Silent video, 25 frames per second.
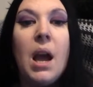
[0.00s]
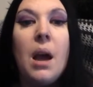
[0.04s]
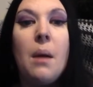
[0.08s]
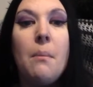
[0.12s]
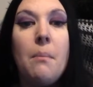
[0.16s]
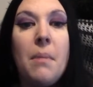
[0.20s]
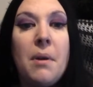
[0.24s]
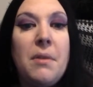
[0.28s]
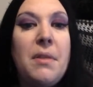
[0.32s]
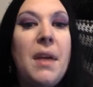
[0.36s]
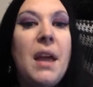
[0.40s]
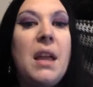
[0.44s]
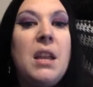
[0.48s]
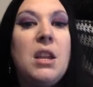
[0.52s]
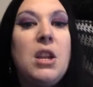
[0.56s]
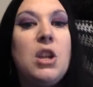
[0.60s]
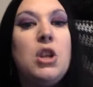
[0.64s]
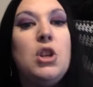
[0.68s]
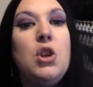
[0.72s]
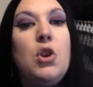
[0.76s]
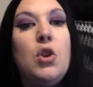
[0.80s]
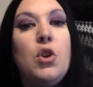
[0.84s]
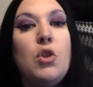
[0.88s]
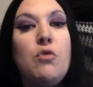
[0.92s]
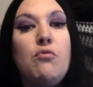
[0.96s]
But then
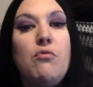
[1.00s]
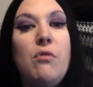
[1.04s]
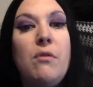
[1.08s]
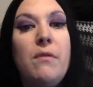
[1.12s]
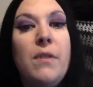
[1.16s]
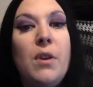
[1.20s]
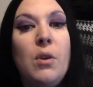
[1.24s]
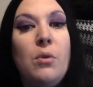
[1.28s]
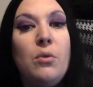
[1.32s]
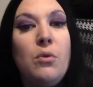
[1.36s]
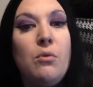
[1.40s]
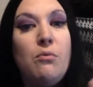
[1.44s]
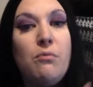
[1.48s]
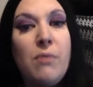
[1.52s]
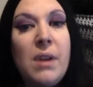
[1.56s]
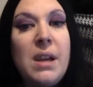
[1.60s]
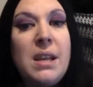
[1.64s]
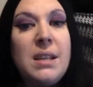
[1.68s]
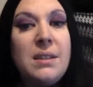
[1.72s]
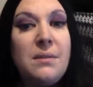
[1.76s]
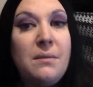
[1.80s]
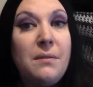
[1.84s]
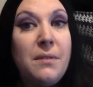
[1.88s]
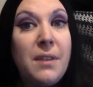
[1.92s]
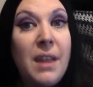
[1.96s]
you can reveal the
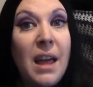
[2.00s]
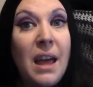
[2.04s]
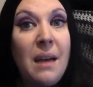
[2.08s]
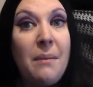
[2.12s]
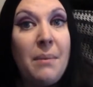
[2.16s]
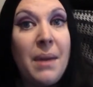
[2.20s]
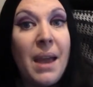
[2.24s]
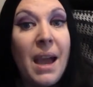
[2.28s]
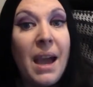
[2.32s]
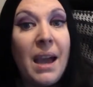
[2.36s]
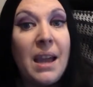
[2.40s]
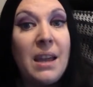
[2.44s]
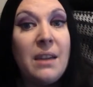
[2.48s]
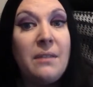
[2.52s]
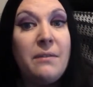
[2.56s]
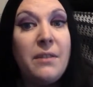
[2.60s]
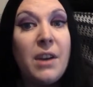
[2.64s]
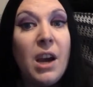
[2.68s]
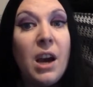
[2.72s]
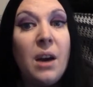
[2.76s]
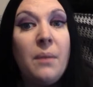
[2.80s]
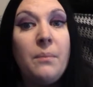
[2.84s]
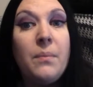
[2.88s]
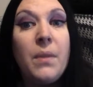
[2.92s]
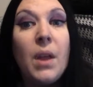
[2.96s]
reason for their
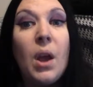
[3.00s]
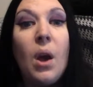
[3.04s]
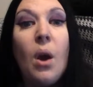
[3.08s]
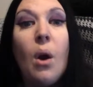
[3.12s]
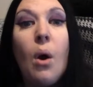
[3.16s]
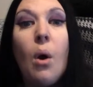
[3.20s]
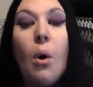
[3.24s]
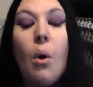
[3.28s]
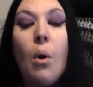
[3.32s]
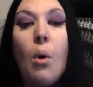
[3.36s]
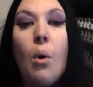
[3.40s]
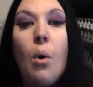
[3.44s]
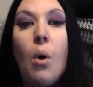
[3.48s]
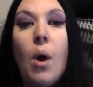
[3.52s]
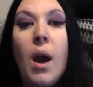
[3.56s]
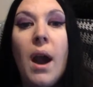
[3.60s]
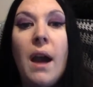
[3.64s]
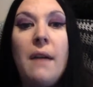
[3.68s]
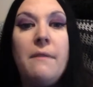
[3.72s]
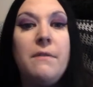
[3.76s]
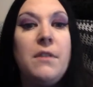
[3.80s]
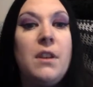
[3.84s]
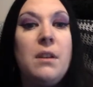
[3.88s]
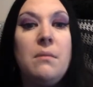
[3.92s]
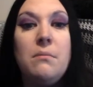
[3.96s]
behaviour or
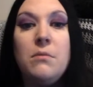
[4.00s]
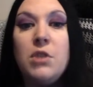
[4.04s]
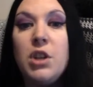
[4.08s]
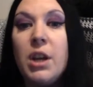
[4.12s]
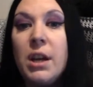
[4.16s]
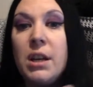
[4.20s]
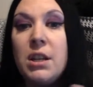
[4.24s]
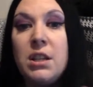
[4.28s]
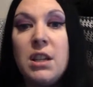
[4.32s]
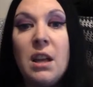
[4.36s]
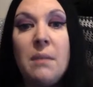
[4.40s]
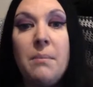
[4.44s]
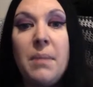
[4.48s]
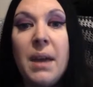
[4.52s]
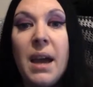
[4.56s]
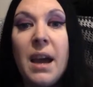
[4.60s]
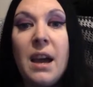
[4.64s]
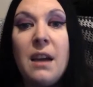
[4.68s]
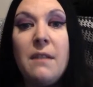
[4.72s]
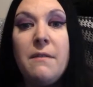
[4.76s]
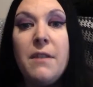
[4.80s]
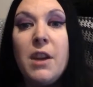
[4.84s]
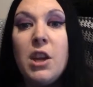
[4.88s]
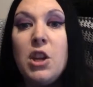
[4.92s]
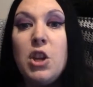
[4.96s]
have them change their
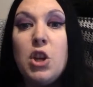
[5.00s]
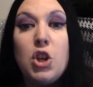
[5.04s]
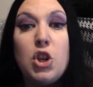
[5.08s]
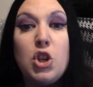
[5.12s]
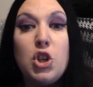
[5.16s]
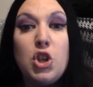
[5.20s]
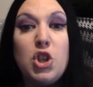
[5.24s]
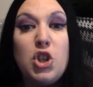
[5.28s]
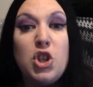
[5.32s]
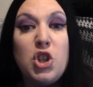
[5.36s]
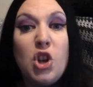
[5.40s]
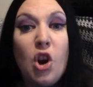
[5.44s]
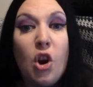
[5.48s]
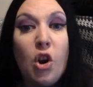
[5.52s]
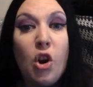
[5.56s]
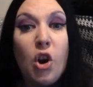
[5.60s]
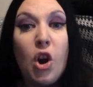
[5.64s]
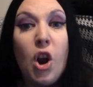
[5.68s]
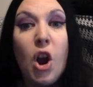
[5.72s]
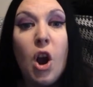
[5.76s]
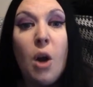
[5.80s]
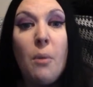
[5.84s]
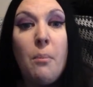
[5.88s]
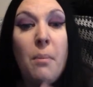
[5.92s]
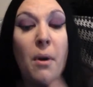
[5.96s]
behaviour, and you can shock
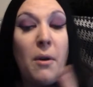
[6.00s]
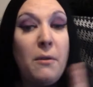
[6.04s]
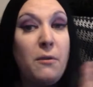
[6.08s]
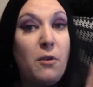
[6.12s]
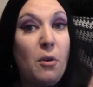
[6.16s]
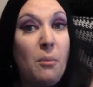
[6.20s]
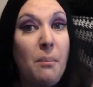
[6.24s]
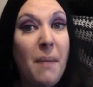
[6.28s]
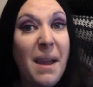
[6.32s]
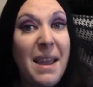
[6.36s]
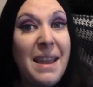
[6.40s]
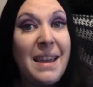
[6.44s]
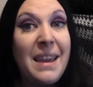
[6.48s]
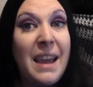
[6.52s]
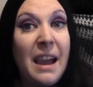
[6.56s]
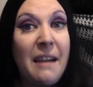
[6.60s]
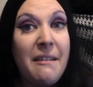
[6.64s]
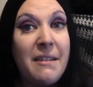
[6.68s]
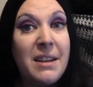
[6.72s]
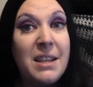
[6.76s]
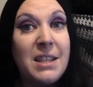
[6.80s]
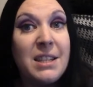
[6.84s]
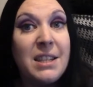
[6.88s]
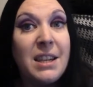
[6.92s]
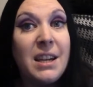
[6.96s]
both your main
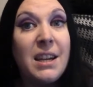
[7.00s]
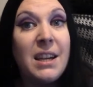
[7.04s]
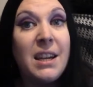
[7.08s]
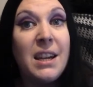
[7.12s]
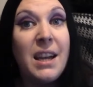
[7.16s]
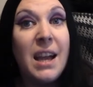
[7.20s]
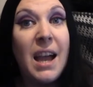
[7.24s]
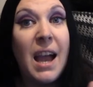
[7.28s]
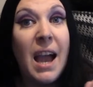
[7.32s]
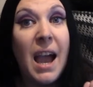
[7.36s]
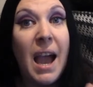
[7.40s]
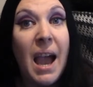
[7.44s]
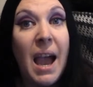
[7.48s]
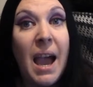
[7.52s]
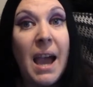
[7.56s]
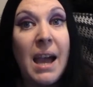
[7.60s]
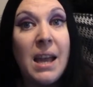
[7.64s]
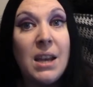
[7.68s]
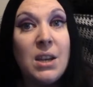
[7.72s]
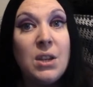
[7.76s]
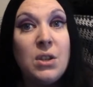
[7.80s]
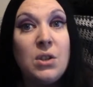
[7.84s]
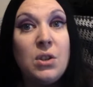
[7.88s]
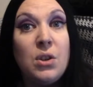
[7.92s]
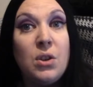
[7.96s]
character
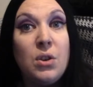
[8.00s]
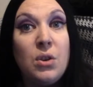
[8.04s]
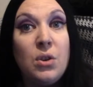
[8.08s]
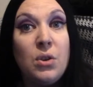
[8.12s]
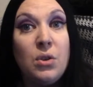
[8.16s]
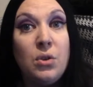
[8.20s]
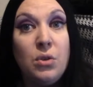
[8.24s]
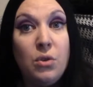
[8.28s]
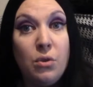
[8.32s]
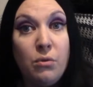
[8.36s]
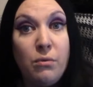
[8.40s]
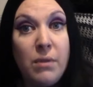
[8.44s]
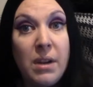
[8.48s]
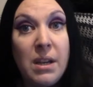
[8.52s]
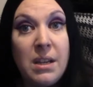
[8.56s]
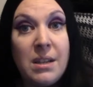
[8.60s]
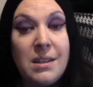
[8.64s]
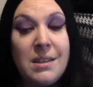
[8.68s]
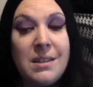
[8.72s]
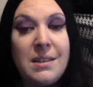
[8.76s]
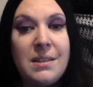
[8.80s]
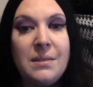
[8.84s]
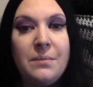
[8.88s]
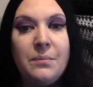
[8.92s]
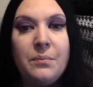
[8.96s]
and your
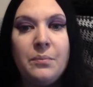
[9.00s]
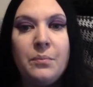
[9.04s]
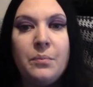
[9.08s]
readers.